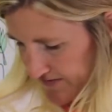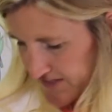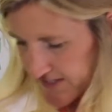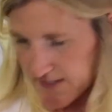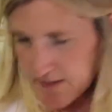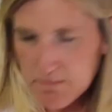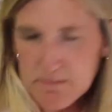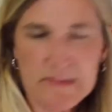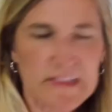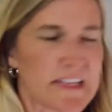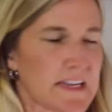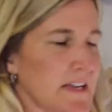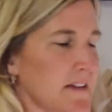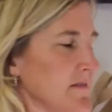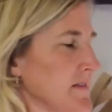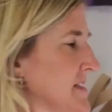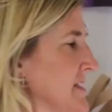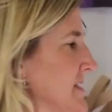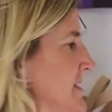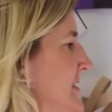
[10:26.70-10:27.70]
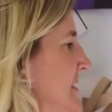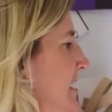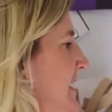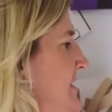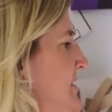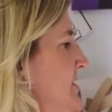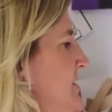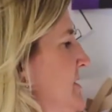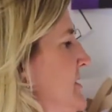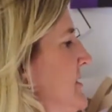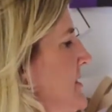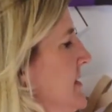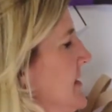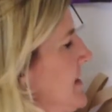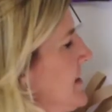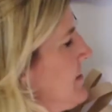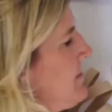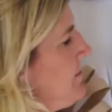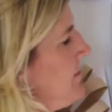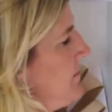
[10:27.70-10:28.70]
some leaves attached to
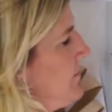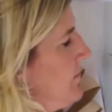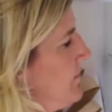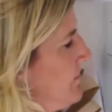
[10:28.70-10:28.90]
them.